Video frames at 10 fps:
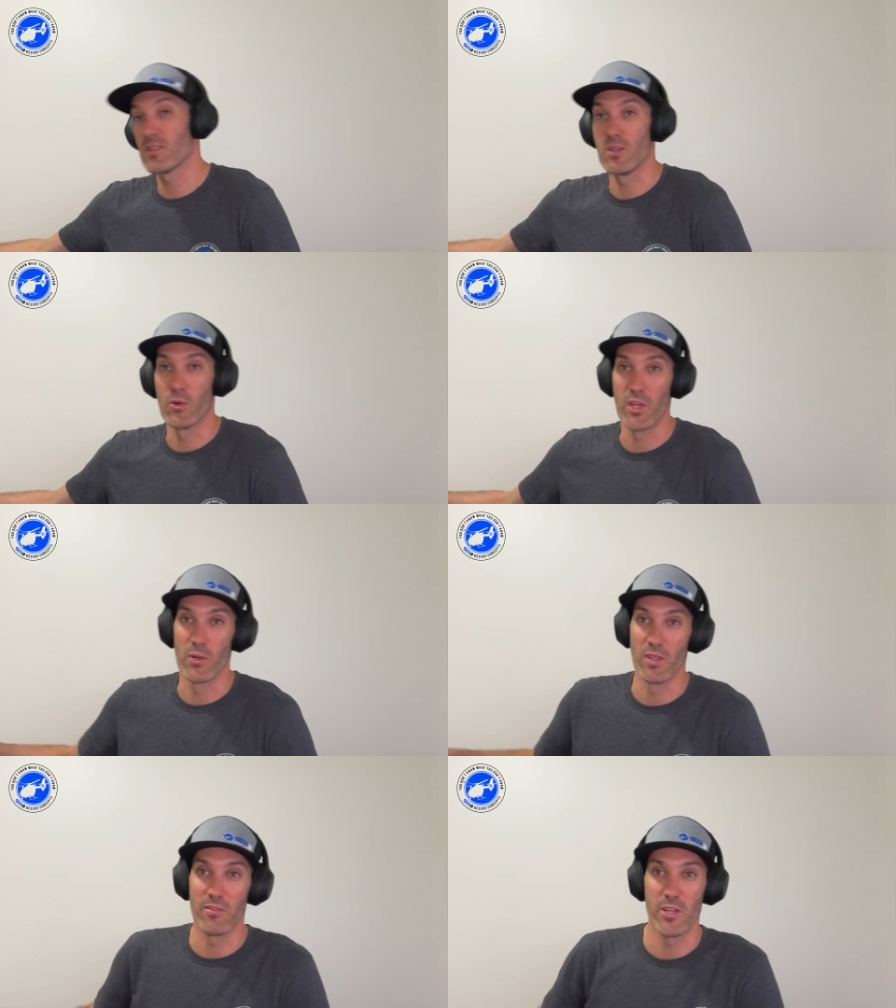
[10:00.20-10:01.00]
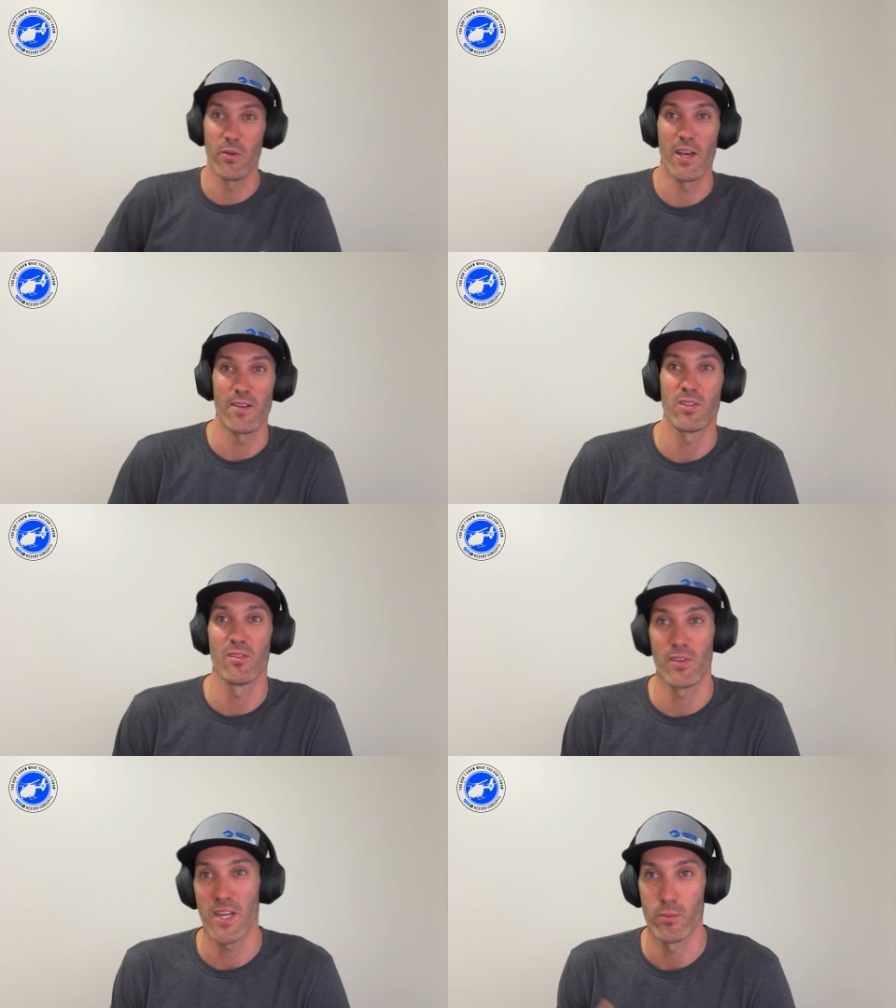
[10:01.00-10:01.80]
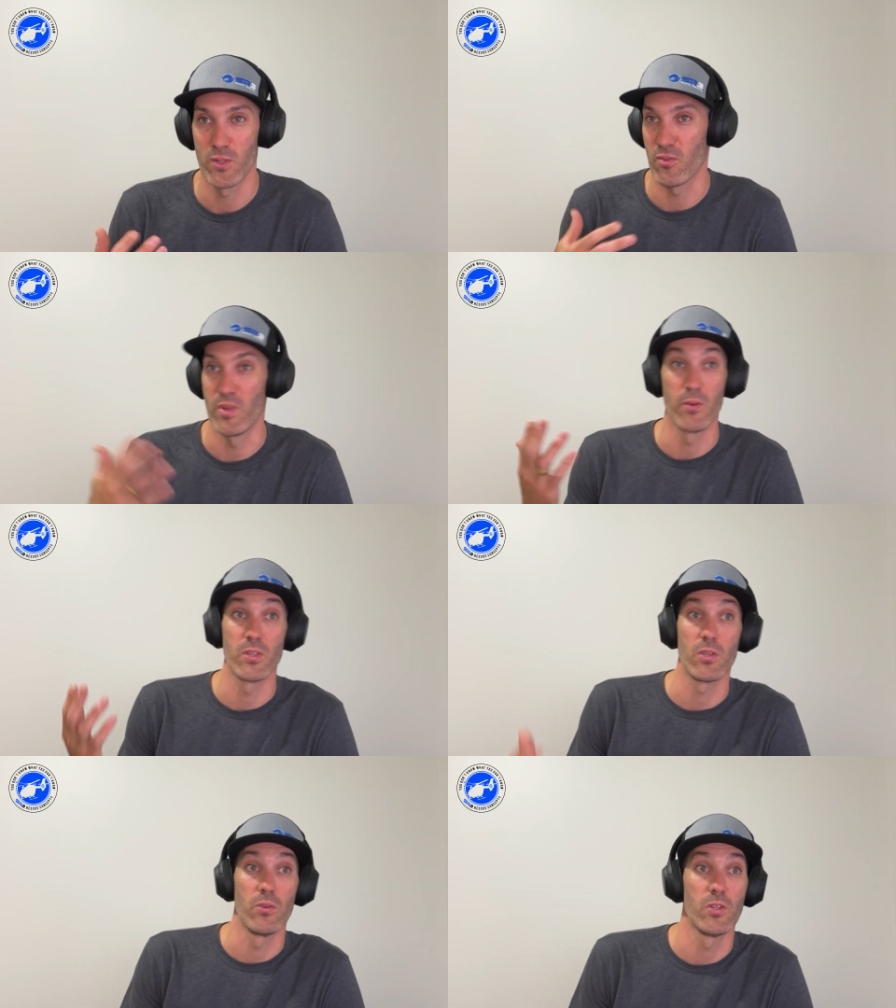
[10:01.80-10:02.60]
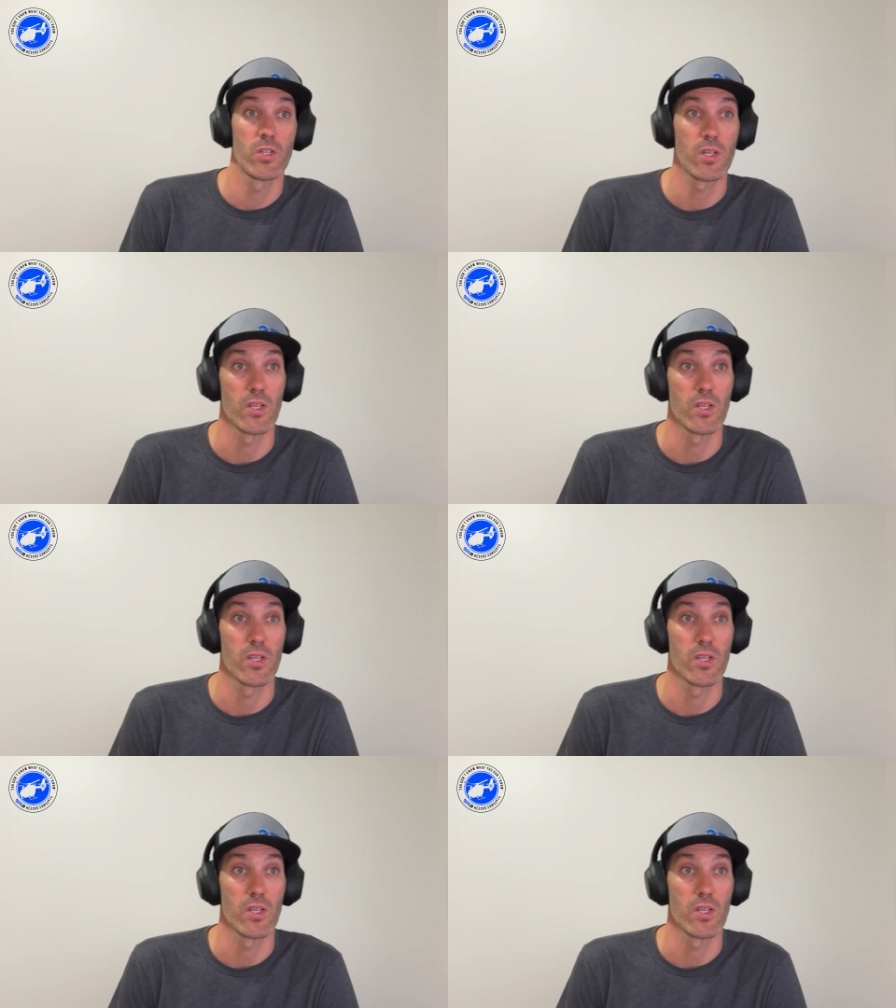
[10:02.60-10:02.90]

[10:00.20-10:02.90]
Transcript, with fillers: audio and the video after the fact, which for me was huge as